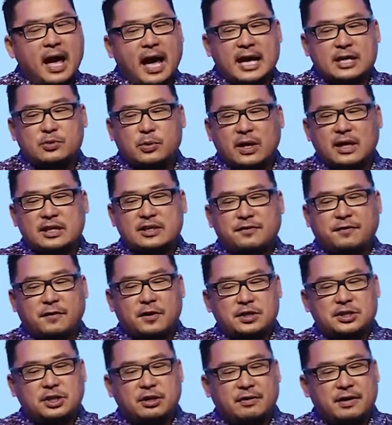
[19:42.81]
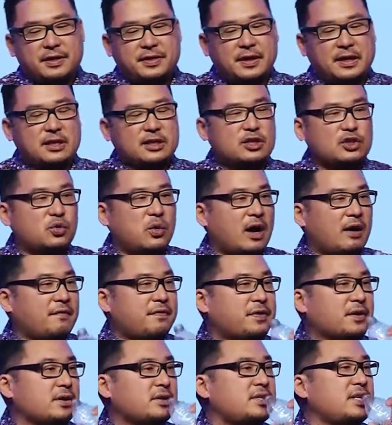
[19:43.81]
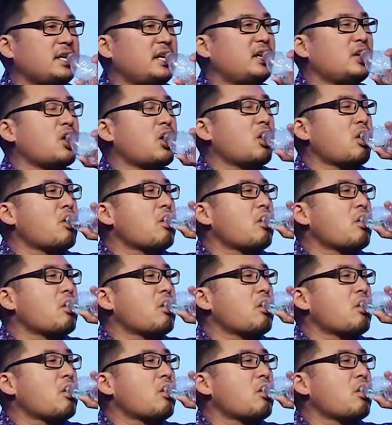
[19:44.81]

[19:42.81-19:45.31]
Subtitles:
as well as 1 Corinthians 12, 13.